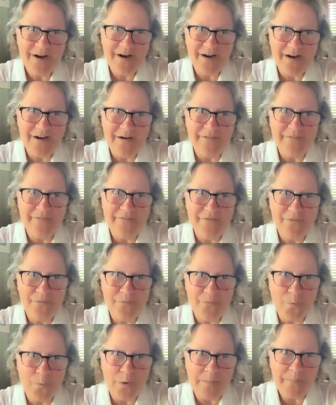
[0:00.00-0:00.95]
of
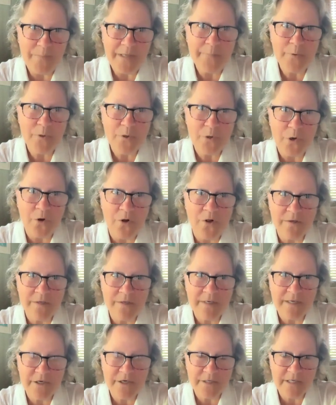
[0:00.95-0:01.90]
what people call
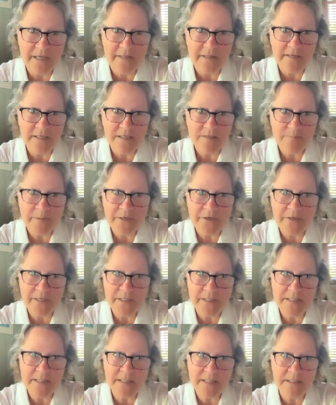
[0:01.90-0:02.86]
near death
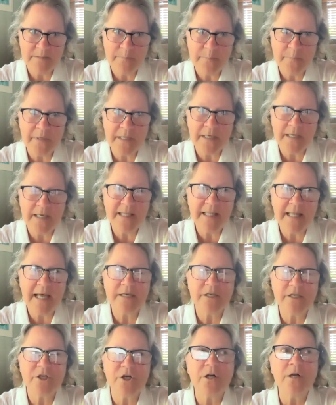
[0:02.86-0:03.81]
experiences, but
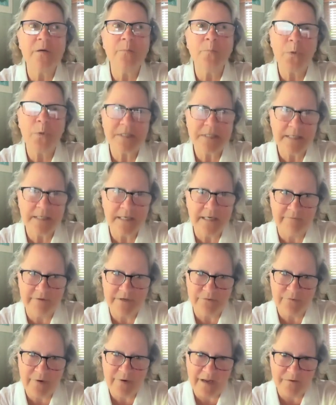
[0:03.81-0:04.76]
that term wasn't even
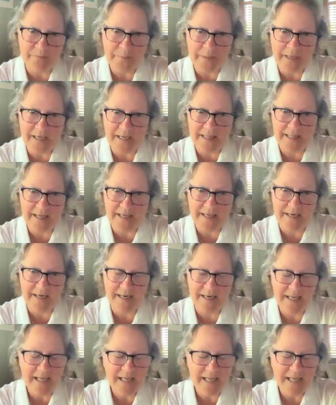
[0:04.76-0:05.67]
around back then.